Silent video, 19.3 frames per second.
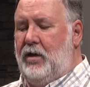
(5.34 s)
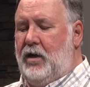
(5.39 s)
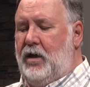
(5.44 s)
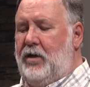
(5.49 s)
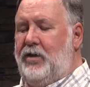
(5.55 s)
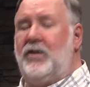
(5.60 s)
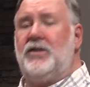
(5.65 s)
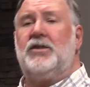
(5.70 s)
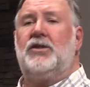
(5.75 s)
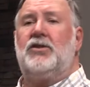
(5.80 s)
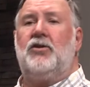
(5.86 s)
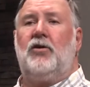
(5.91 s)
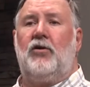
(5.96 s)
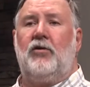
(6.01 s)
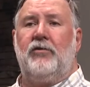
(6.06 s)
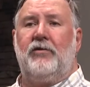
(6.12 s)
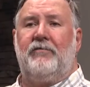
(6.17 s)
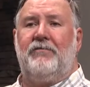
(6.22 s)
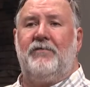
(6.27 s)
This is
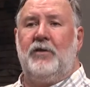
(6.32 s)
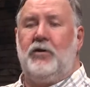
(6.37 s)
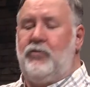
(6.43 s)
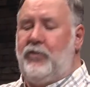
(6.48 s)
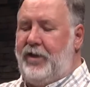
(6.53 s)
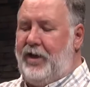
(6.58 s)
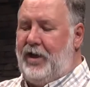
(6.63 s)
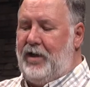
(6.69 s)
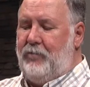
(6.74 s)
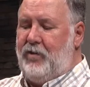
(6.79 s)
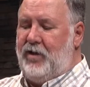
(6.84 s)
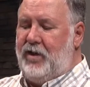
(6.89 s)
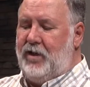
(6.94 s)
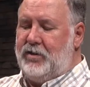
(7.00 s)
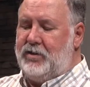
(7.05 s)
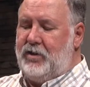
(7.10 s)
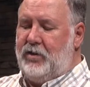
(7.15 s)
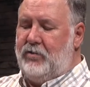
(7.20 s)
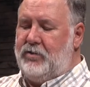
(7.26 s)
called a fluid head
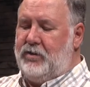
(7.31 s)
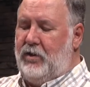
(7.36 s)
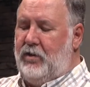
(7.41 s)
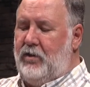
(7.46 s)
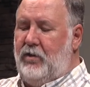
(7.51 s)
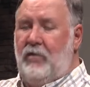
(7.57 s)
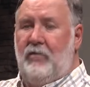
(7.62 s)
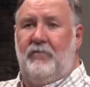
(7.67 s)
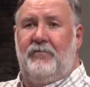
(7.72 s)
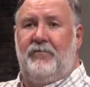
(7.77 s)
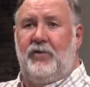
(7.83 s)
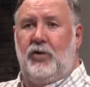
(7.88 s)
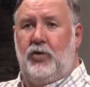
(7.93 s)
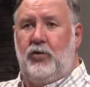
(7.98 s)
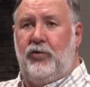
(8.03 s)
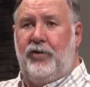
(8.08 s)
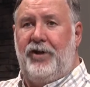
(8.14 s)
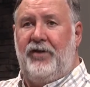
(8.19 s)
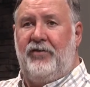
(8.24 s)
because there's
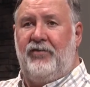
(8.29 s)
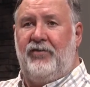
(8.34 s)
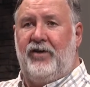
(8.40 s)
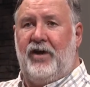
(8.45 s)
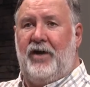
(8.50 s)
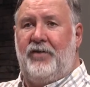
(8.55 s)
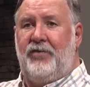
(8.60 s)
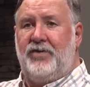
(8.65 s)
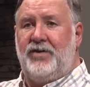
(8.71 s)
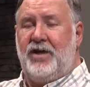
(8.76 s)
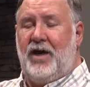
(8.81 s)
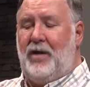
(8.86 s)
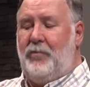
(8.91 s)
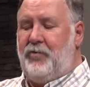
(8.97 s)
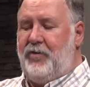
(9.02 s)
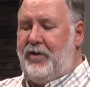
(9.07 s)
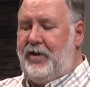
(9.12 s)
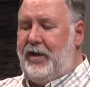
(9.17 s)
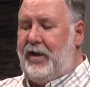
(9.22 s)
fluid inside the top
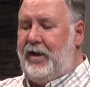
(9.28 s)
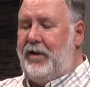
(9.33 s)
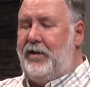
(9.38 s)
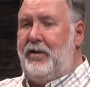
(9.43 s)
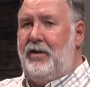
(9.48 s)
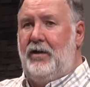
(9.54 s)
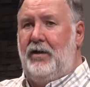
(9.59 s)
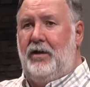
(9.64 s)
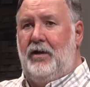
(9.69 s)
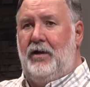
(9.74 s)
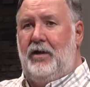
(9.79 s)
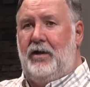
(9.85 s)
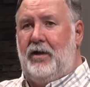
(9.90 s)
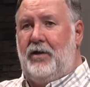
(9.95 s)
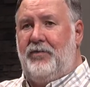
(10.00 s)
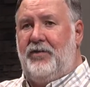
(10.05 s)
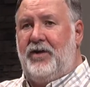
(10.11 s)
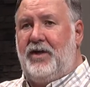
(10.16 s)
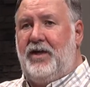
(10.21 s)
of the head
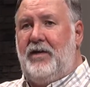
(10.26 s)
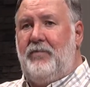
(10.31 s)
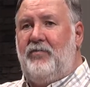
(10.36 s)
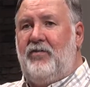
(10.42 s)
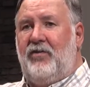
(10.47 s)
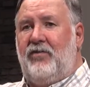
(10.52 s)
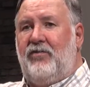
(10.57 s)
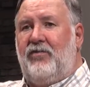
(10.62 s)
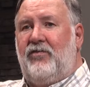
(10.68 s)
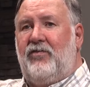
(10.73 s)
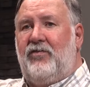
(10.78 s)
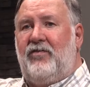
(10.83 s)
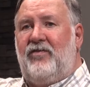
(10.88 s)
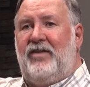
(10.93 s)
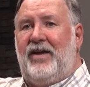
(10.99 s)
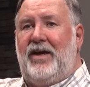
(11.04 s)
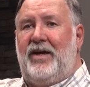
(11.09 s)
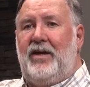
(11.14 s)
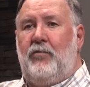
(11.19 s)
that keeps it
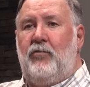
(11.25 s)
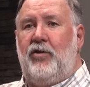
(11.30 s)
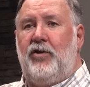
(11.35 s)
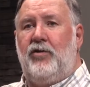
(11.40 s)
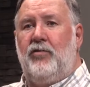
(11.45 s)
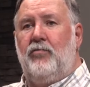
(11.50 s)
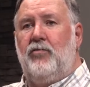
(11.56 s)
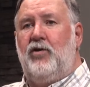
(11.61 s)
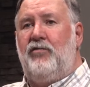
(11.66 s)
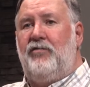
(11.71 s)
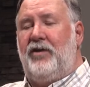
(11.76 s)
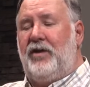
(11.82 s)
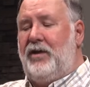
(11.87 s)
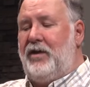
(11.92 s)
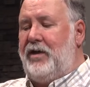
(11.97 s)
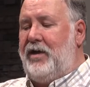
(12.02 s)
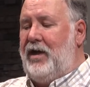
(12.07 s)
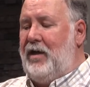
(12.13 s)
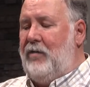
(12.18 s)
steady when you're moving
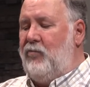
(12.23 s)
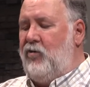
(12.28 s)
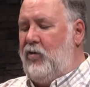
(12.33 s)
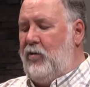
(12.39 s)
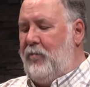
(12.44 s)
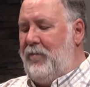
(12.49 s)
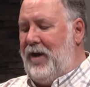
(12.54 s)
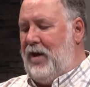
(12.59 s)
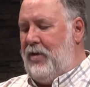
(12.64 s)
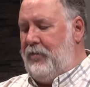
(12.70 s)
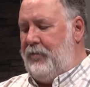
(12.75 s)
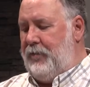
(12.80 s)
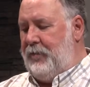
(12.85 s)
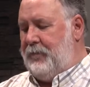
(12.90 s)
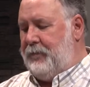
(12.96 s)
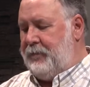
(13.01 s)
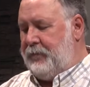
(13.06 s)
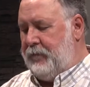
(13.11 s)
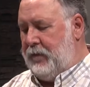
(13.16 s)
the camera about.
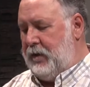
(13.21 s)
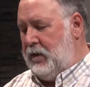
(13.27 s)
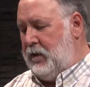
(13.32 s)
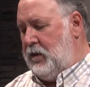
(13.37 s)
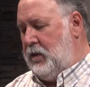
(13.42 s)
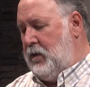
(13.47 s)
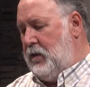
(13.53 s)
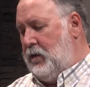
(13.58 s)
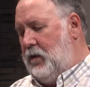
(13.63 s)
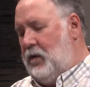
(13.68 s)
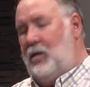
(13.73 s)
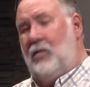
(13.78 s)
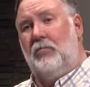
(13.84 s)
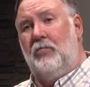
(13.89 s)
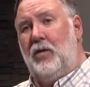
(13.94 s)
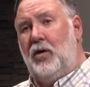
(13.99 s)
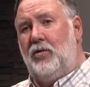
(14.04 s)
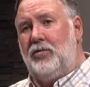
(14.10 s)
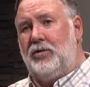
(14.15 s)

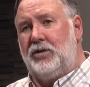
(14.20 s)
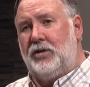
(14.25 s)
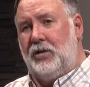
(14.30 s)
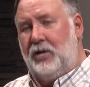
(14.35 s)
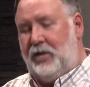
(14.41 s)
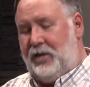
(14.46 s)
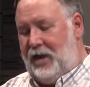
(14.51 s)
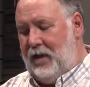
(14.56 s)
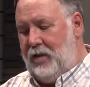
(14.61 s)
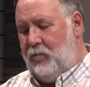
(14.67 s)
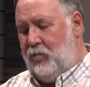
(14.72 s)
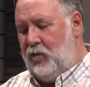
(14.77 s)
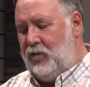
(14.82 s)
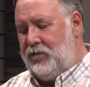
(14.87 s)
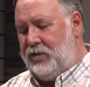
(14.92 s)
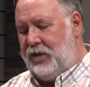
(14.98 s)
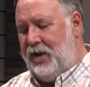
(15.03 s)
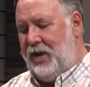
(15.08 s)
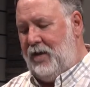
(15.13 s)
Most
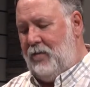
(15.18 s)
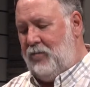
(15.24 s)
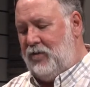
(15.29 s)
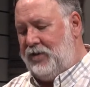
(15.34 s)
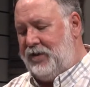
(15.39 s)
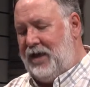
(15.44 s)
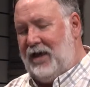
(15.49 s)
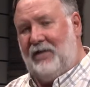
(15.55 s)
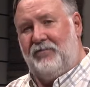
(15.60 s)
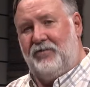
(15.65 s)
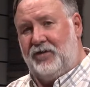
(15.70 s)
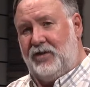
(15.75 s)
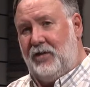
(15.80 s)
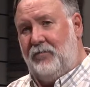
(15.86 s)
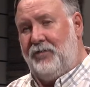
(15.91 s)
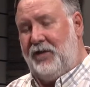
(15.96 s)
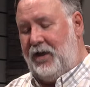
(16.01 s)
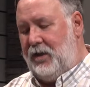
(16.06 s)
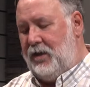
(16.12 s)
cameras have
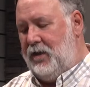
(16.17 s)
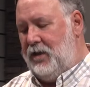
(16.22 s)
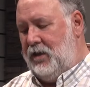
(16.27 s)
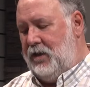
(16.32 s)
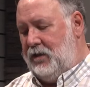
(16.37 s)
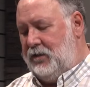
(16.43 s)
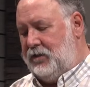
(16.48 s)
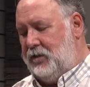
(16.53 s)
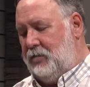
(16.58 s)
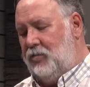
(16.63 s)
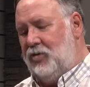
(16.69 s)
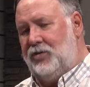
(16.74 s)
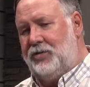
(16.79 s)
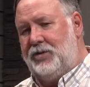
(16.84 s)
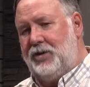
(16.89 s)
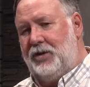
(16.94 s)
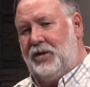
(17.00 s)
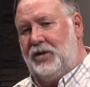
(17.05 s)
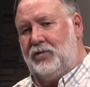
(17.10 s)
something similar
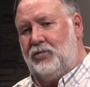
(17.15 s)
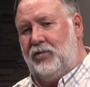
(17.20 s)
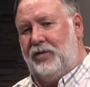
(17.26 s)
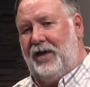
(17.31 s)
to this one.